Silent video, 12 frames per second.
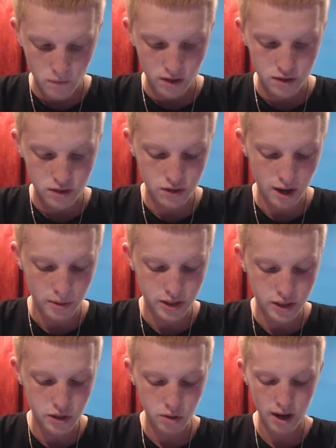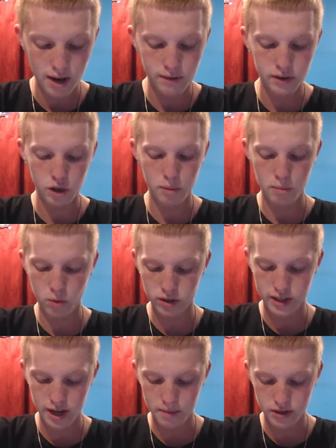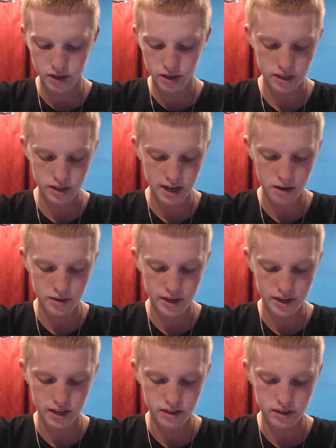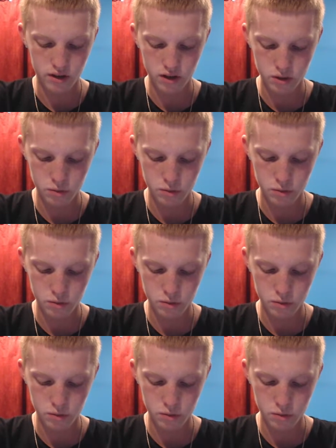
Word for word: So now we do have a little bit more damage on his tower than he has on ours.